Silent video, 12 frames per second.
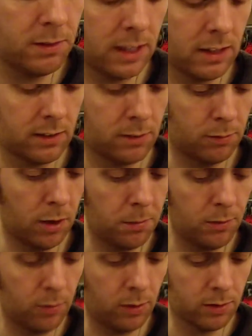Jackson,
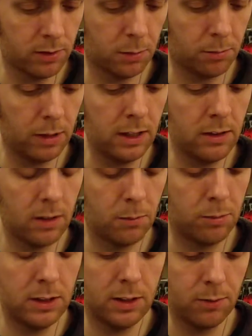Robert Forster,
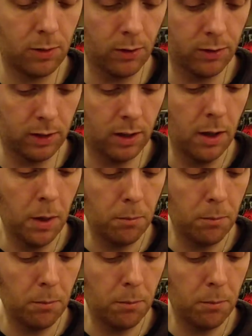Bridget Fonda,